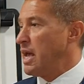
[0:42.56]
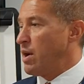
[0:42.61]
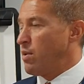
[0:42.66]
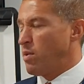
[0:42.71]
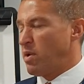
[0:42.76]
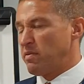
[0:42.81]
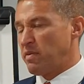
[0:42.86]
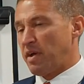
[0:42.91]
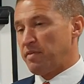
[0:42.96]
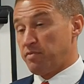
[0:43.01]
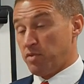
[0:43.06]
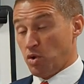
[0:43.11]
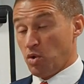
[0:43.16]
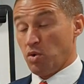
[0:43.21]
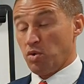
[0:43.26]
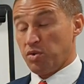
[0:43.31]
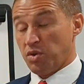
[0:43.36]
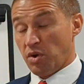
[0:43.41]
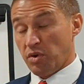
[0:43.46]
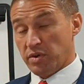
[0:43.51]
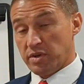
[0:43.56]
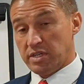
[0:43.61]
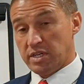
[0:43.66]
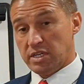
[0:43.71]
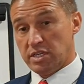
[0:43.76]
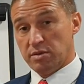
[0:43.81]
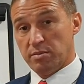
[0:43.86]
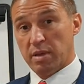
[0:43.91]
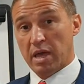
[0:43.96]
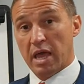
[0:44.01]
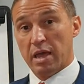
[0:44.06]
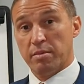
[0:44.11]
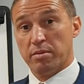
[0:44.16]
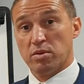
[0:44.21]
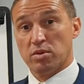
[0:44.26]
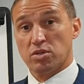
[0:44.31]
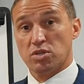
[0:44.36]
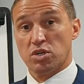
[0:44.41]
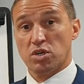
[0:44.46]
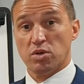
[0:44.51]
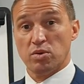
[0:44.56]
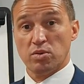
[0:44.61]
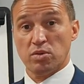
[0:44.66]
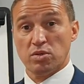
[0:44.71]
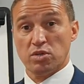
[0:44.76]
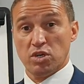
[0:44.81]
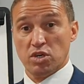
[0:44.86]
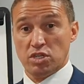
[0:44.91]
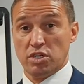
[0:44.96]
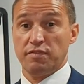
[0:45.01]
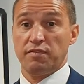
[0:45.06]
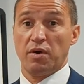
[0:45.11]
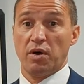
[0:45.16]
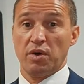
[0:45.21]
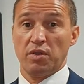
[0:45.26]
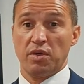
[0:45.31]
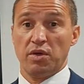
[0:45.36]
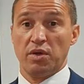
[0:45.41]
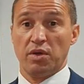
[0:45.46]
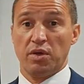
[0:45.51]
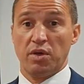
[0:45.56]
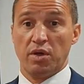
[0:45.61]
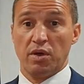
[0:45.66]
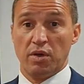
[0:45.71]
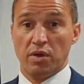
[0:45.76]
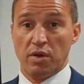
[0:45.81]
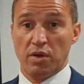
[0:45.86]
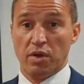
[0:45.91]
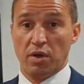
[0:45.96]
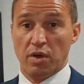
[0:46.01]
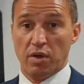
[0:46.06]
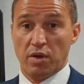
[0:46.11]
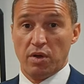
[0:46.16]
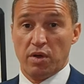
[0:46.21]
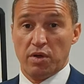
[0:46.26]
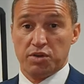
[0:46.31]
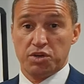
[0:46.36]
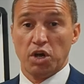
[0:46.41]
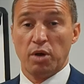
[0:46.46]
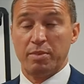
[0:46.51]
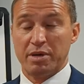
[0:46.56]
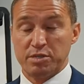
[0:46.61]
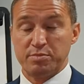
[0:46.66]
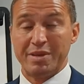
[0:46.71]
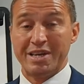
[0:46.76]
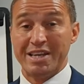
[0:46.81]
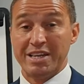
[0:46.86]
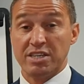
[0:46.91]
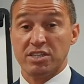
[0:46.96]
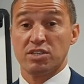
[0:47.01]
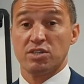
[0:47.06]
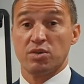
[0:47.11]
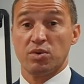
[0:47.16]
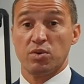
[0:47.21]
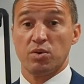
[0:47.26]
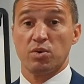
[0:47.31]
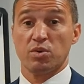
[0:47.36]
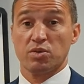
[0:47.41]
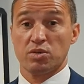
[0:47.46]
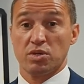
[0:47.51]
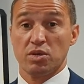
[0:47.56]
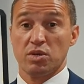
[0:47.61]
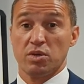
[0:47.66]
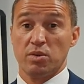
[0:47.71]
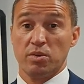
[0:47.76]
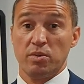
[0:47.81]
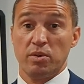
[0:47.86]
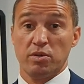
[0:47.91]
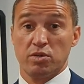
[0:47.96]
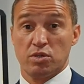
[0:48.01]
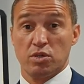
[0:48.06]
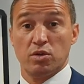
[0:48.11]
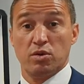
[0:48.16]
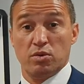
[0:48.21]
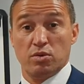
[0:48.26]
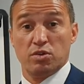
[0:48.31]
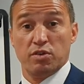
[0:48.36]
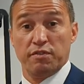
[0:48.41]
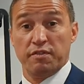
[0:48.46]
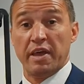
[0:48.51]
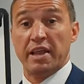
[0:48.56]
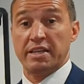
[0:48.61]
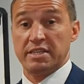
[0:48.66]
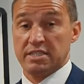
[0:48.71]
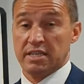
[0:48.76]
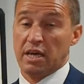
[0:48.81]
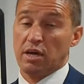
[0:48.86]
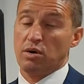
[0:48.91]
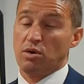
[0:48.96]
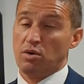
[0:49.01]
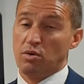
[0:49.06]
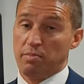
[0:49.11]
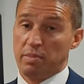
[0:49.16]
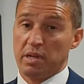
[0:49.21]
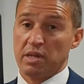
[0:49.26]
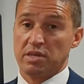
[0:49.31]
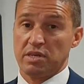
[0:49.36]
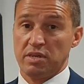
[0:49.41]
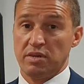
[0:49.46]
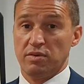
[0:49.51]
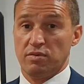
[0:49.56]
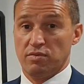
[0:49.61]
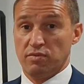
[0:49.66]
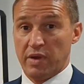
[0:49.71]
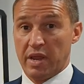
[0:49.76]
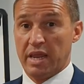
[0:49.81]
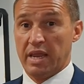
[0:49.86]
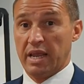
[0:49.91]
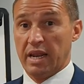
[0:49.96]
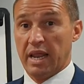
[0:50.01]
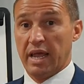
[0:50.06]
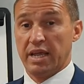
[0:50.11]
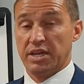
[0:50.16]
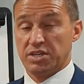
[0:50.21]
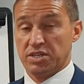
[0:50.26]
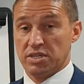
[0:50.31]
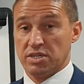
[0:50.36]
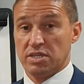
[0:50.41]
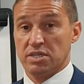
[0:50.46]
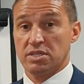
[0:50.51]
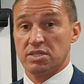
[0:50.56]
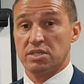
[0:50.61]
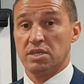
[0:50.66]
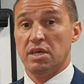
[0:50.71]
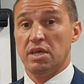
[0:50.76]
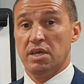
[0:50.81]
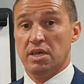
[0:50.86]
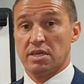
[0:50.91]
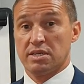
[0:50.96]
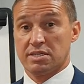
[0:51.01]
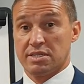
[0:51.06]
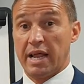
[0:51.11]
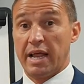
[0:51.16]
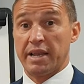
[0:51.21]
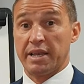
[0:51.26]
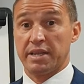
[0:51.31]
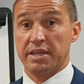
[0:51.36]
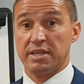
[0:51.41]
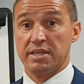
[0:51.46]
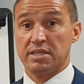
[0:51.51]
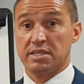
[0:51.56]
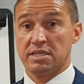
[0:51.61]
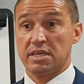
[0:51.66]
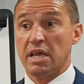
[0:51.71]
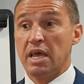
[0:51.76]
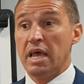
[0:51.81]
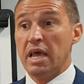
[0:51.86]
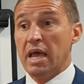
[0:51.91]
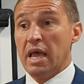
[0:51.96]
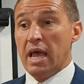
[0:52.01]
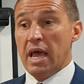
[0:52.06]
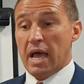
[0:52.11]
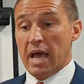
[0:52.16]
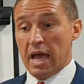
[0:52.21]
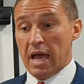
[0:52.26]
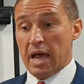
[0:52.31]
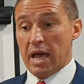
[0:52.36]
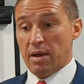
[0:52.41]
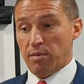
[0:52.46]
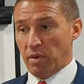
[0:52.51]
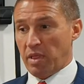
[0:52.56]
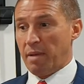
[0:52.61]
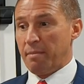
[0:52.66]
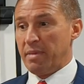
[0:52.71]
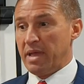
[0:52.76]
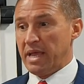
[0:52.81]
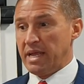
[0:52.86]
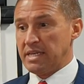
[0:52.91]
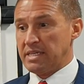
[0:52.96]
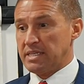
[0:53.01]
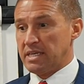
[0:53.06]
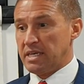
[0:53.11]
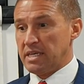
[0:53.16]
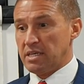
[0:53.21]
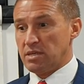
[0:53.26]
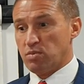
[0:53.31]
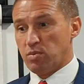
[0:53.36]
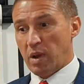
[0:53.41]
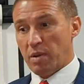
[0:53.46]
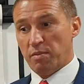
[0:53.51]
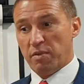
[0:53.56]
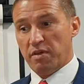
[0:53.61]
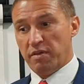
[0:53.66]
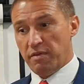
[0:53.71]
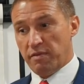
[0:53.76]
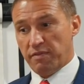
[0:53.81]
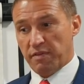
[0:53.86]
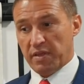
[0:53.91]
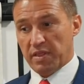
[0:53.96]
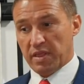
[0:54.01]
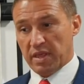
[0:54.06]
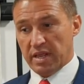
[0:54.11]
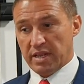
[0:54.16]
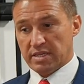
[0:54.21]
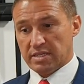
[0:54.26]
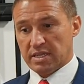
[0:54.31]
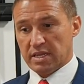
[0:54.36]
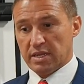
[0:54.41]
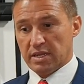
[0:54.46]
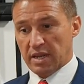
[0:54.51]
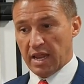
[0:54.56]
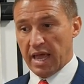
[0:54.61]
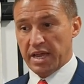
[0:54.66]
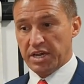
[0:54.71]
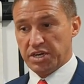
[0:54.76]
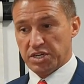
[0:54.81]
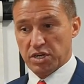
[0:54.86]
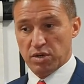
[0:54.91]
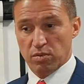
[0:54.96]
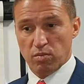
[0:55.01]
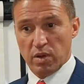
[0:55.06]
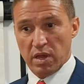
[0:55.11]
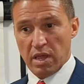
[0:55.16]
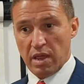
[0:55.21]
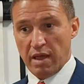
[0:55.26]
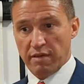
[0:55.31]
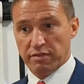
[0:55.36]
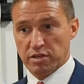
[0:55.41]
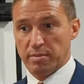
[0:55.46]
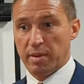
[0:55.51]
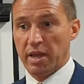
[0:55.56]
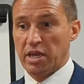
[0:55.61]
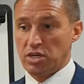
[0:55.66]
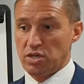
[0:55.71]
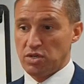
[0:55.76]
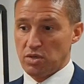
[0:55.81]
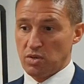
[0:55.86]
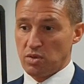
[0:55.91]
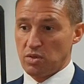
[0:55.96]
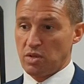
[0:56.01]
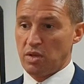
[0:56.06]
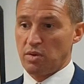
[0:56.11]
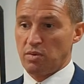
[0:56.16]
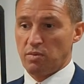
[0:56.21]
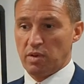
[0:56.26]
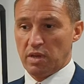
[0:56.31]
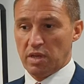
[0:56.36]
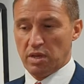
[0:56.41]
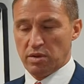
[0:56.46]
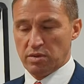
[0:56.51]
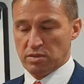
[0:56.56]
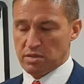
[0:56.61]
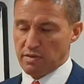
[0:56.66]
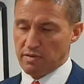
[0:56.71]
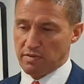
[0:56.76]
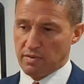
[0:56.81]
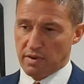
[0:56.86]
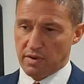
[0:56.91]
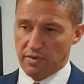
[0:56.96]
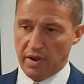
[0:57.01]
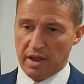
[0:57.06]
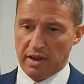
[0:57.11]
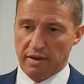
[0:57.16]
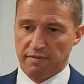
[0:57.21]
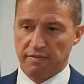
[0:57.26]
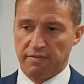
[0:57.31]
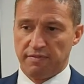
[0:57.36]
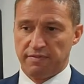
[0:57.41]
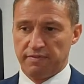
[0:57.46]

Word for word: We have the authority to be able to certify that a, a job has been installed to, to, to fence out all building regulations, standards. Uh, and what that means is when we fit the installation, we have to make sure that we use the correct